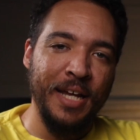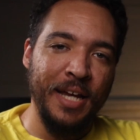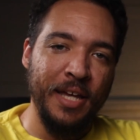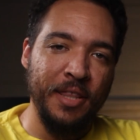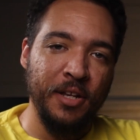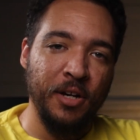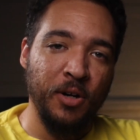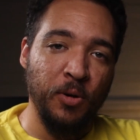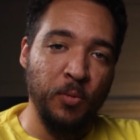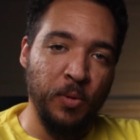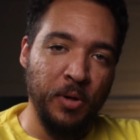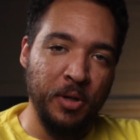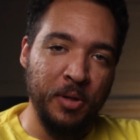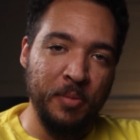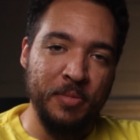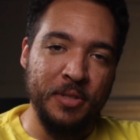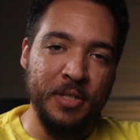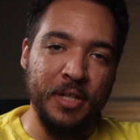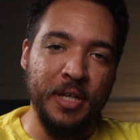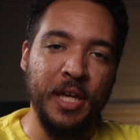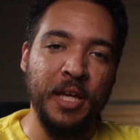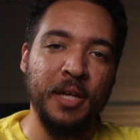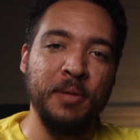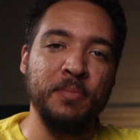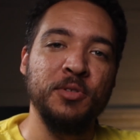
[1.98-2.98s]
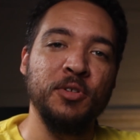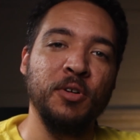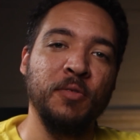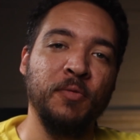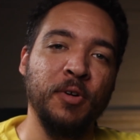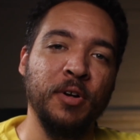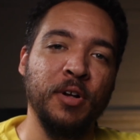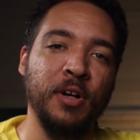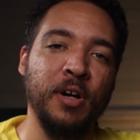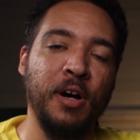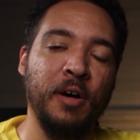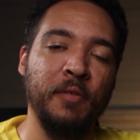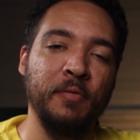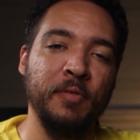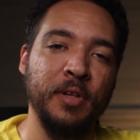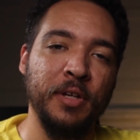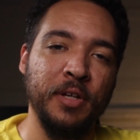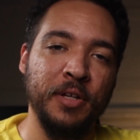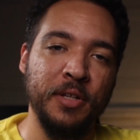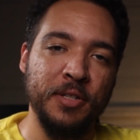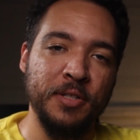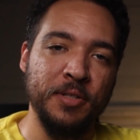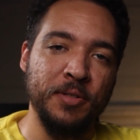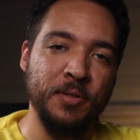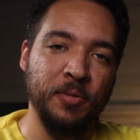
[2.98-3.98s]
Hey there, welcome to Games Over Coffee
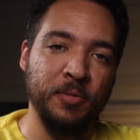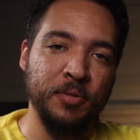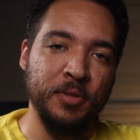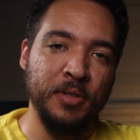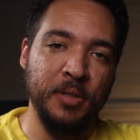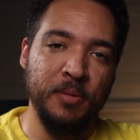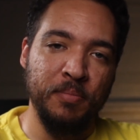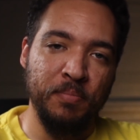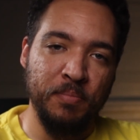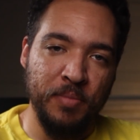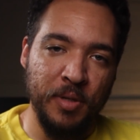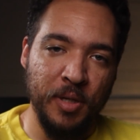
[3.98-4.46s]
Consulting.